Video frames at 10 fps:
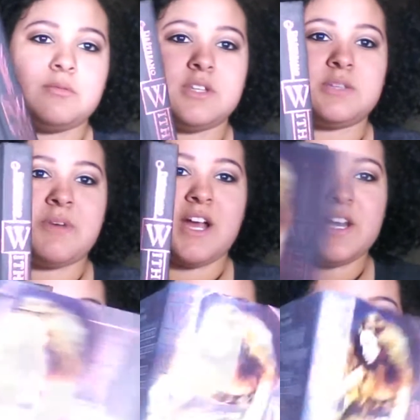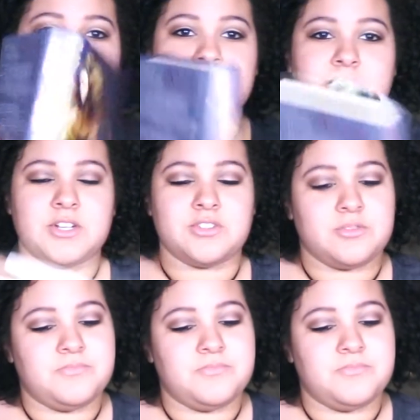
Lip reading: spine is nothing special.